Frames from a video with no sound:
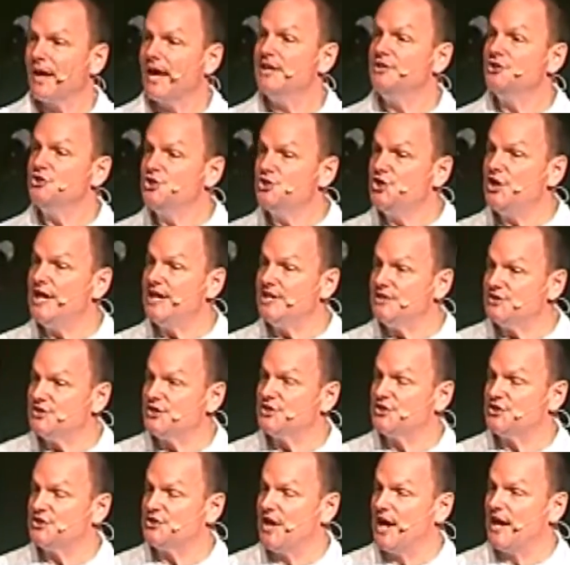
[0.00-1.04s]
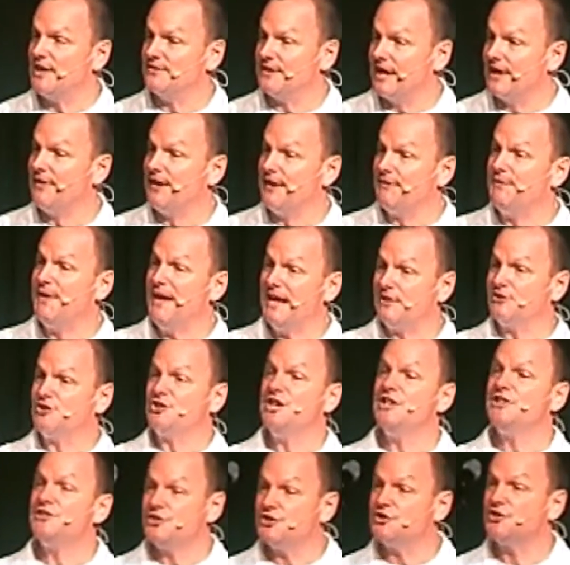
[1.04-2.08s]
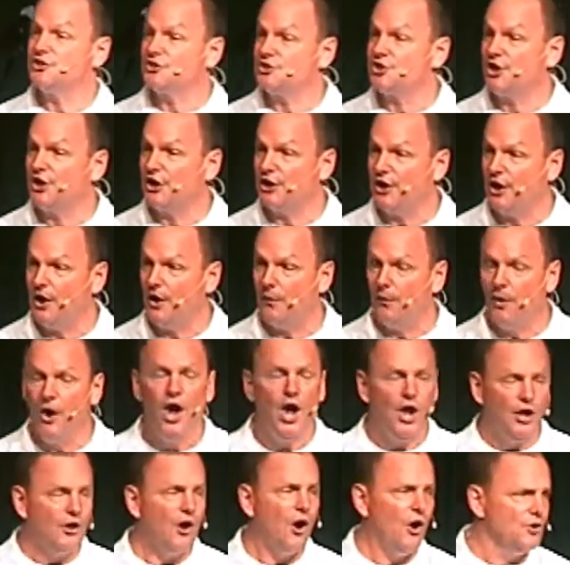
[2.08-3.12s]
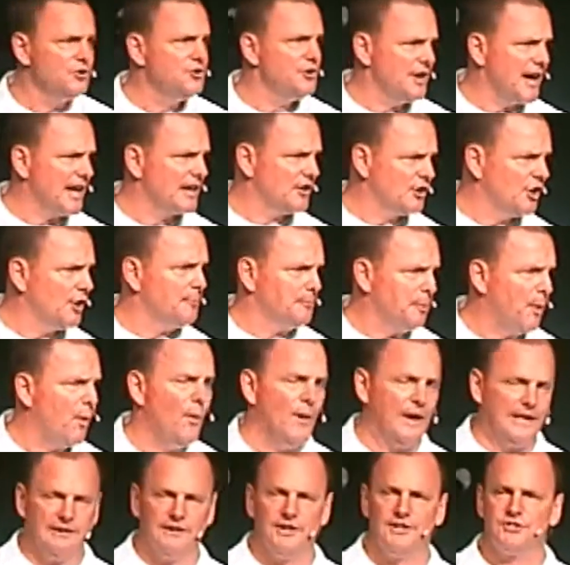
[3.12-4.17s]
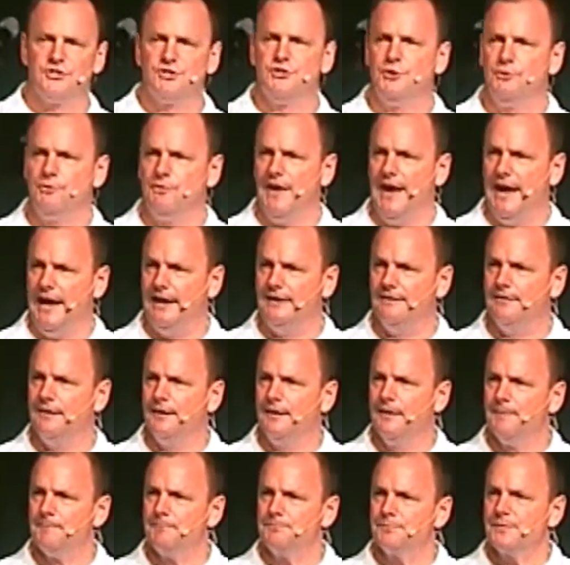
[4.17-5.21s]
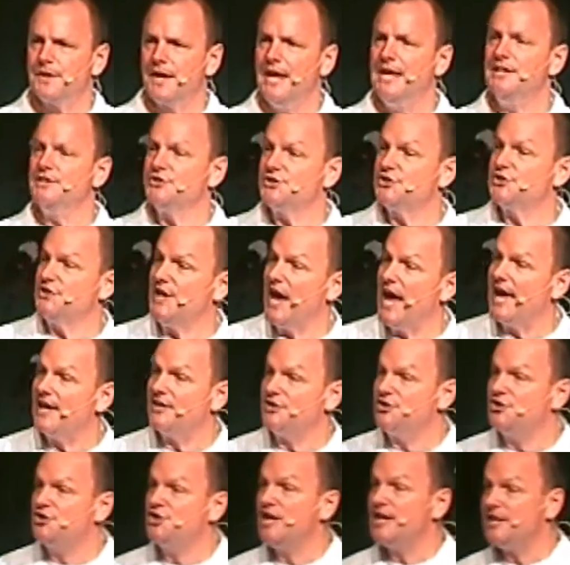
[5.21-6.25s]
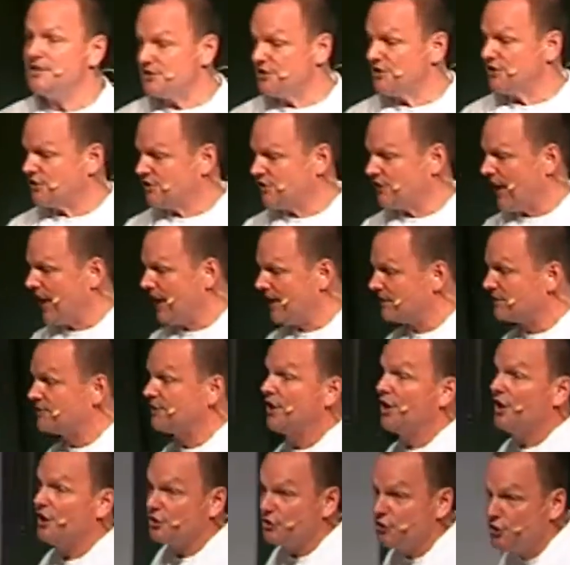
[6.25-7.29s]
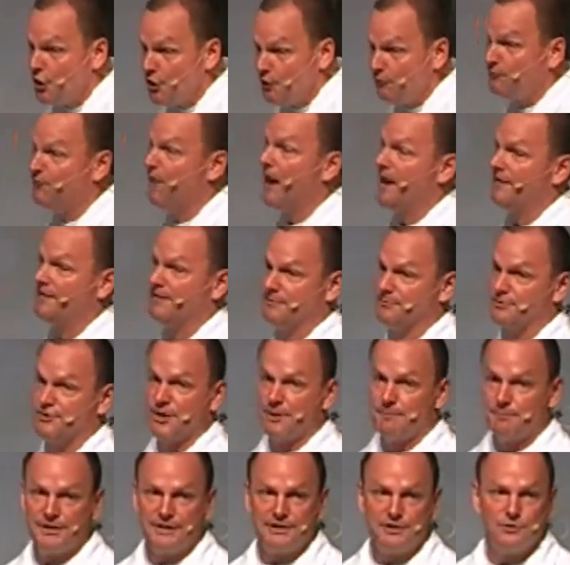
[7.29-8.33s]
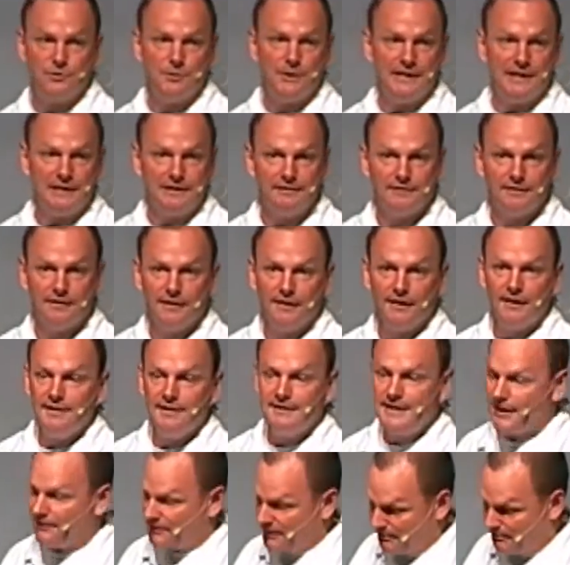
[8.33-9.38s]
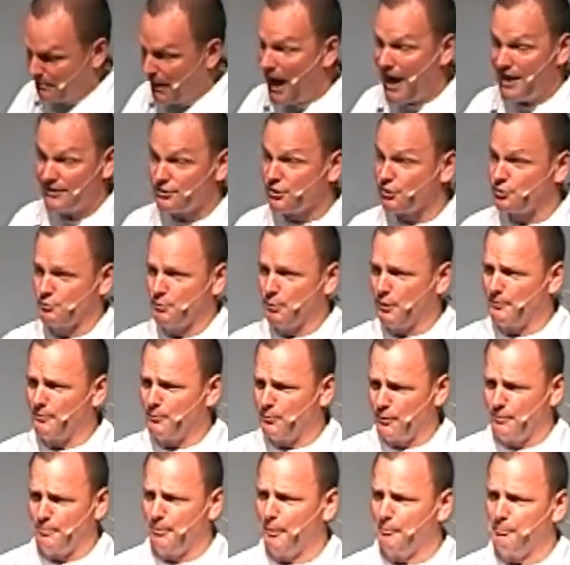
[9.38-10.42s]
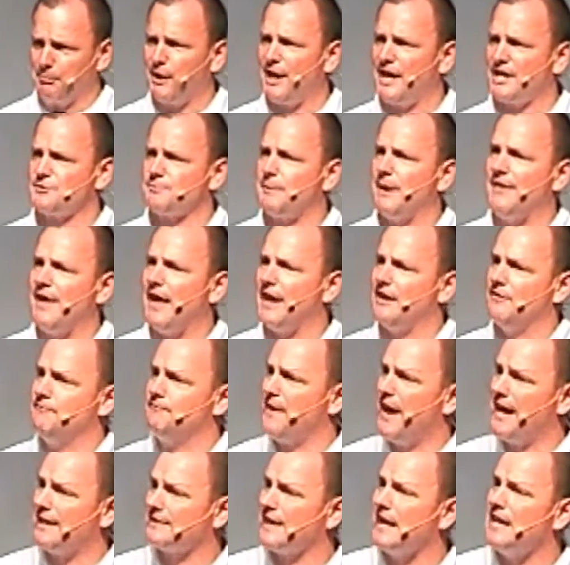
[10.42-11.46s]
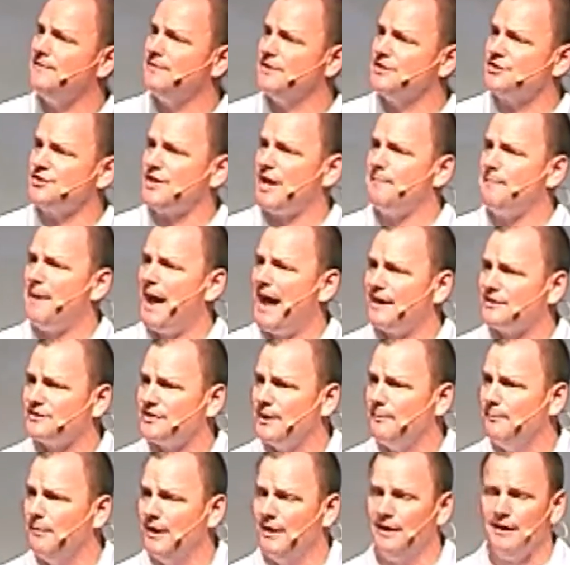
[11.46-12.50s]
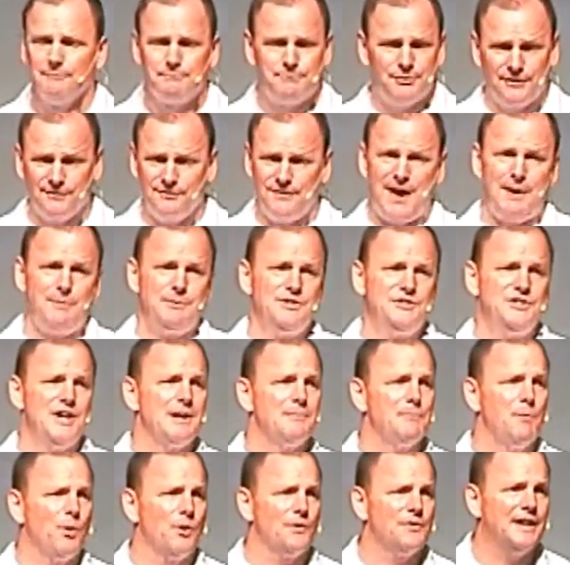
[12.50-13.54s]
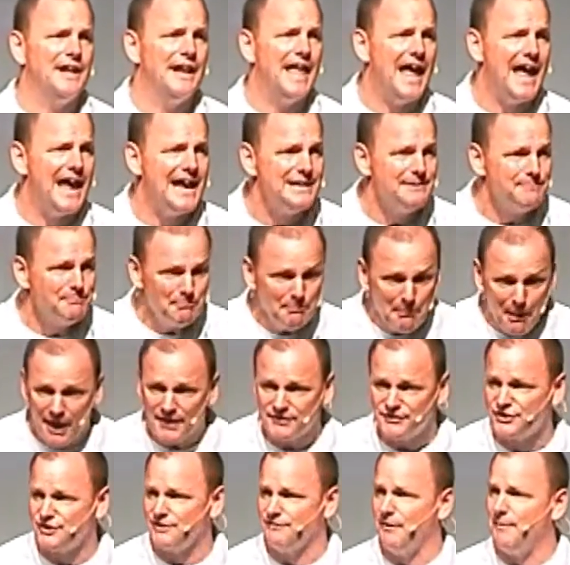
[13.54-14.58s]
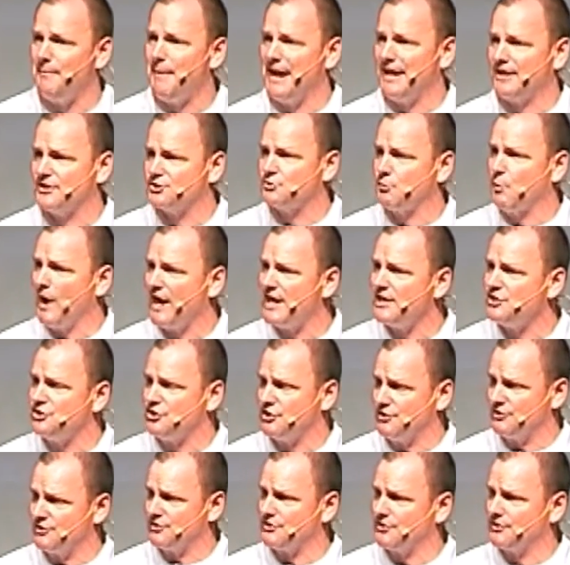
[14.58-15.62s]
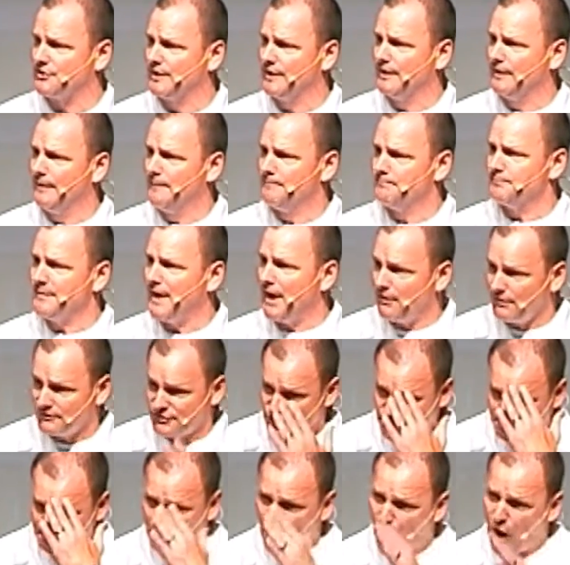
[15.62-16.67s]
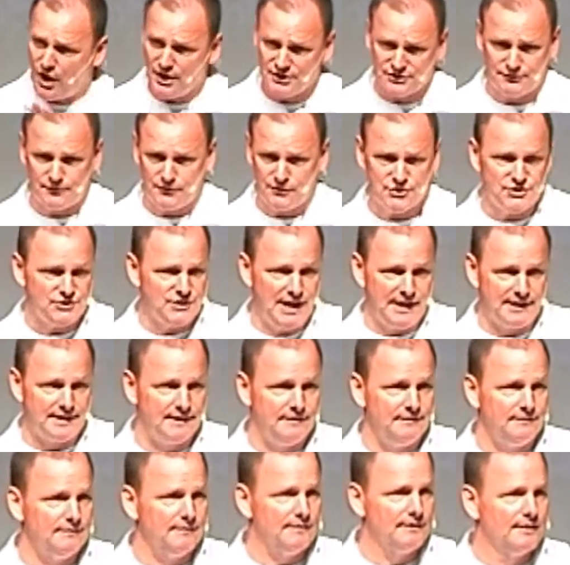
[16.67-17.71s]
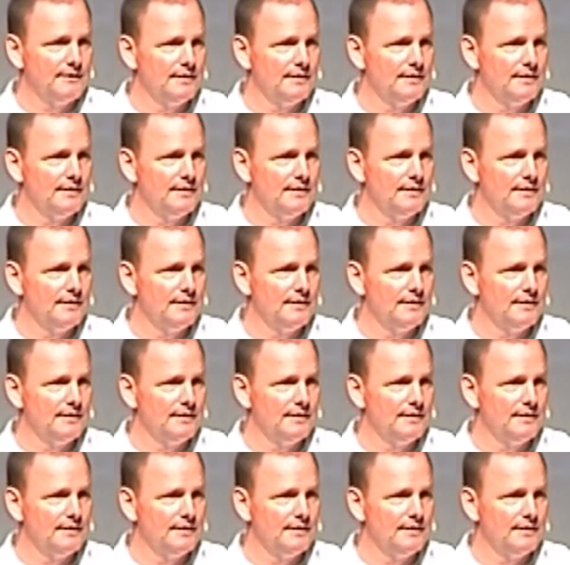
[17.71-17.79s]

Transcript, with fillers: And Jesus said, now they think Jesus is going to go, oh, you got a good point, let's do that. Instead, Jesus says, you find them something to eat. Now, the apostles were, were perplexed by that. In fact, they even say back to him, that would take more than eight months of a man's wages. Now, just pause for a second.